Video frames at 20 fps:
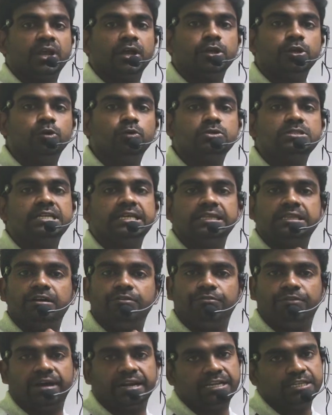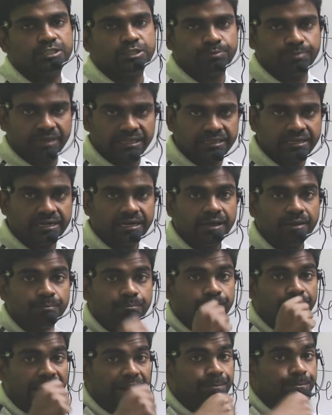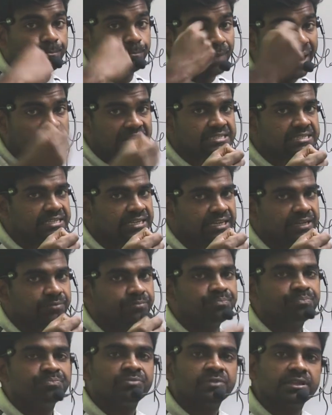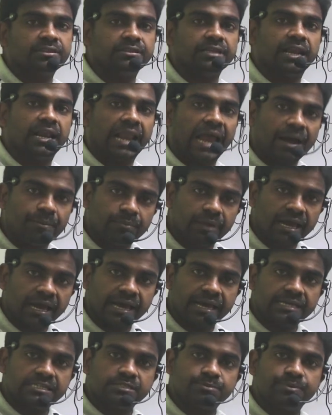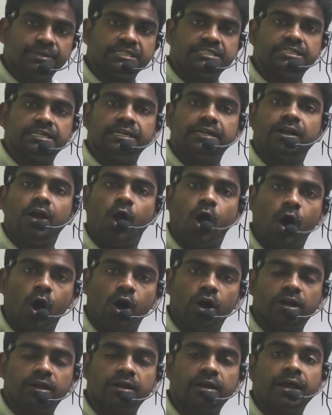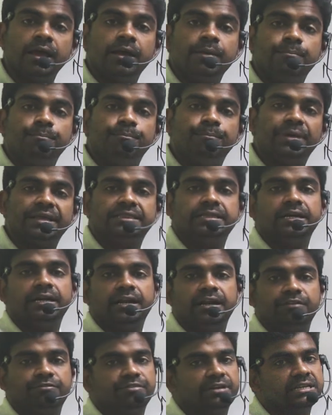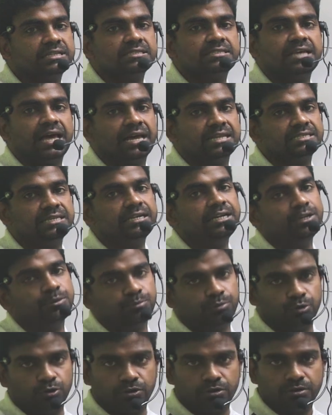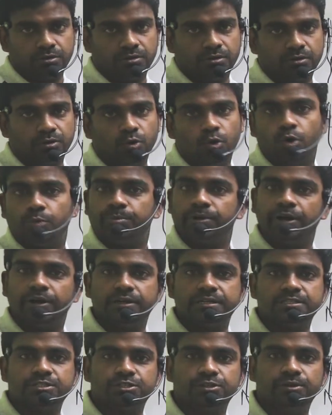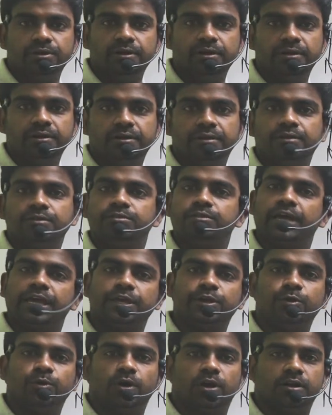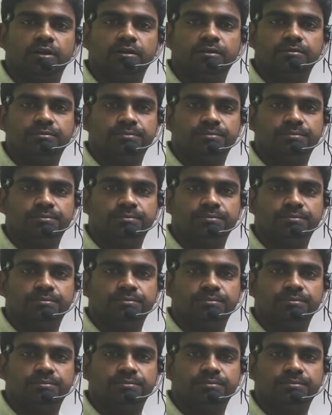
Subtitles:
using the for each method by passing the lambda expression or method reference as an input. Hope you understood. Thank you all.